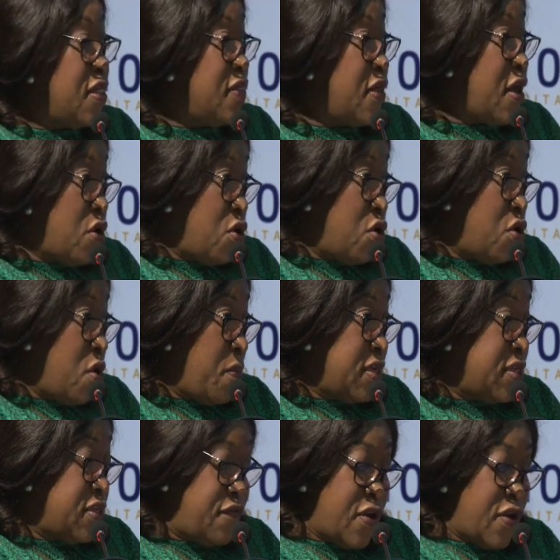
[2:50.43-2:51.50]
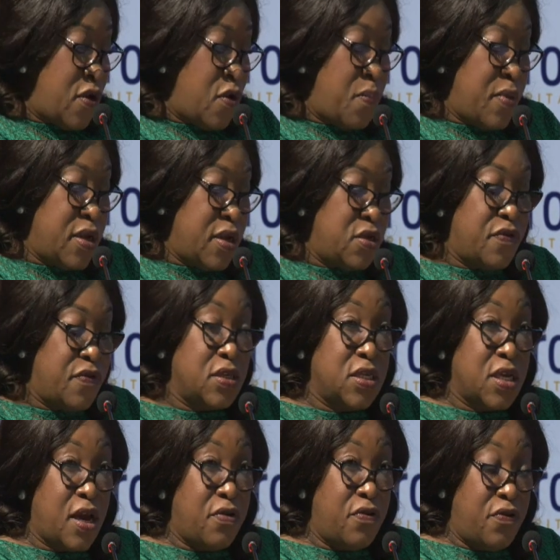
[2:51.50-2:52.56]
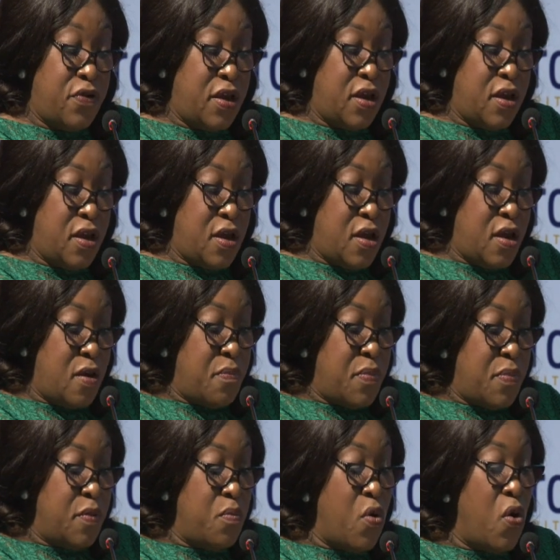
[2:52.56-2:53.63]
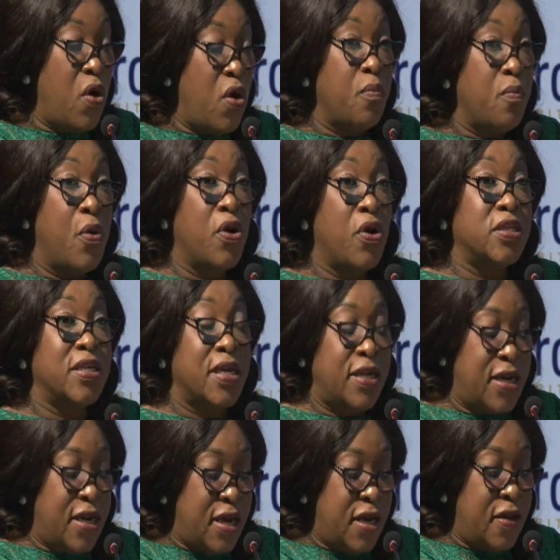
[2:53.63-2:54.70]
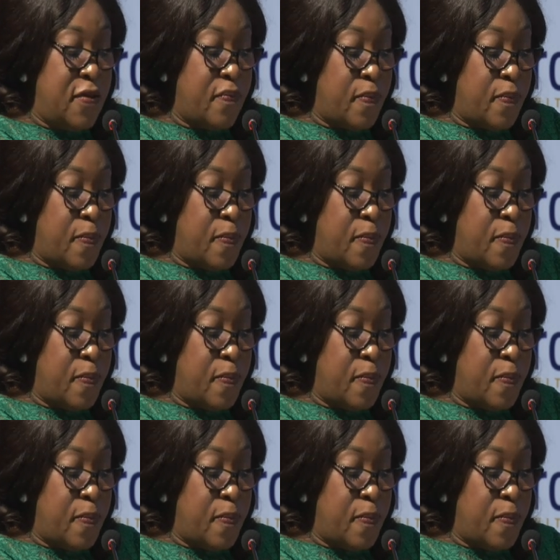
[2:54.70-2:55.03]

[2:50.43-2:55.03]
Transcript: the economic development of this country, but more importantly,